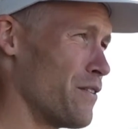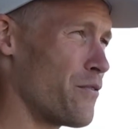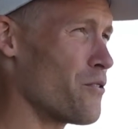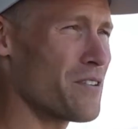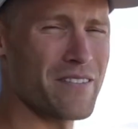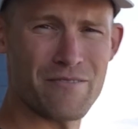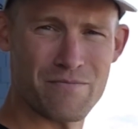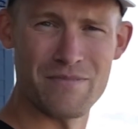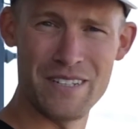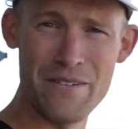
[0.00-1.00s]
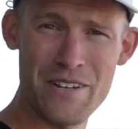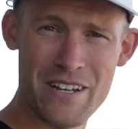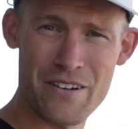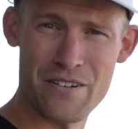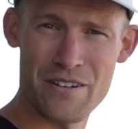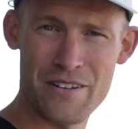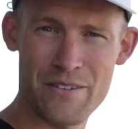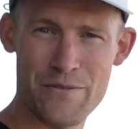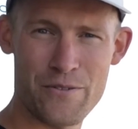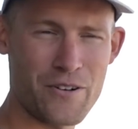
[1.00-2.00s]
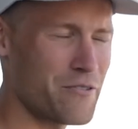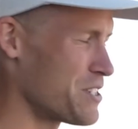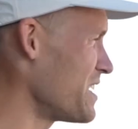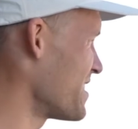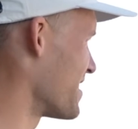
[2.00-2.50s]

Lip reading: afford living here for our season.